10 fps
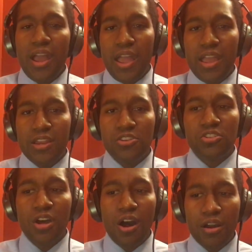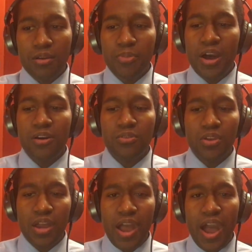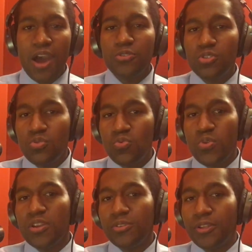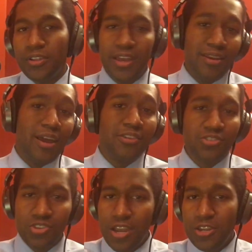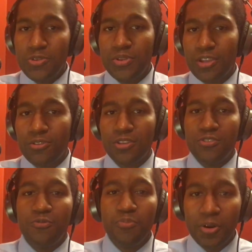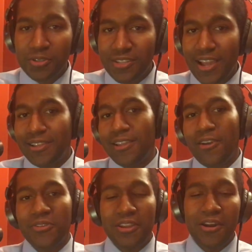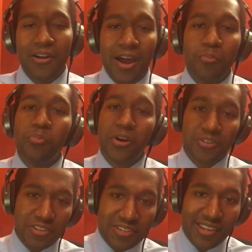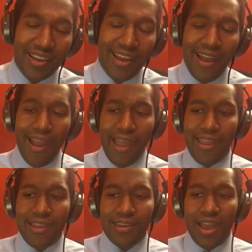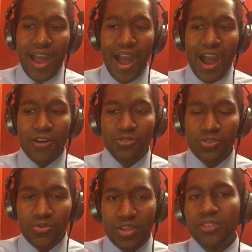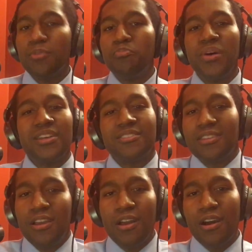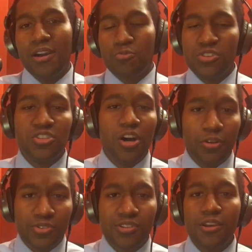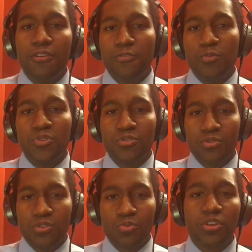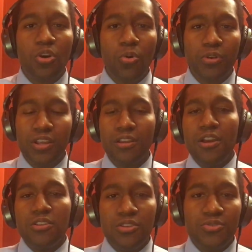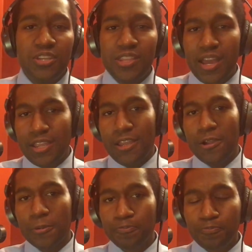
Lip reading: and talk about how to wield all that nice shiny new gear that you've most likely already gone out and purchased, and how to get the best results from your recording using that gear.